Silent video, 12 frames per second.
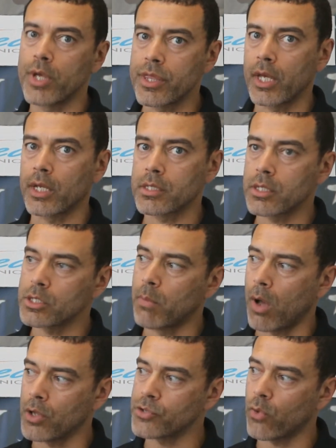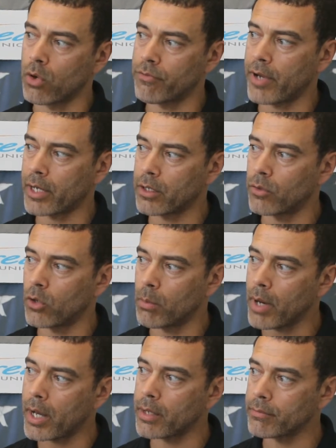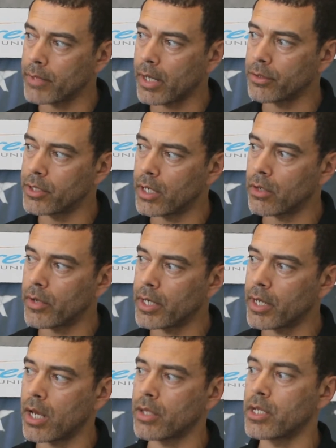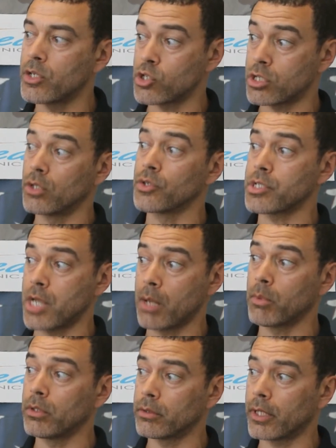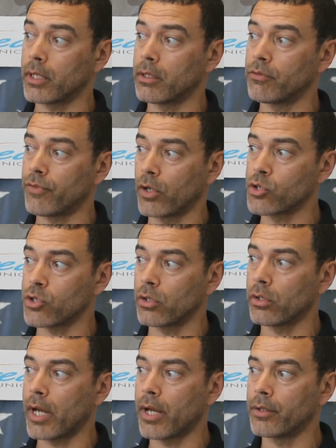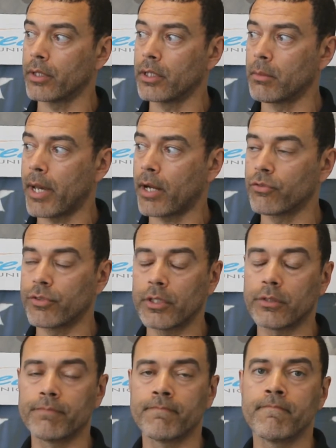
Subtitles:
We think it's the smallest form factor robot out there right now that is still stable and functional out in the battlefield.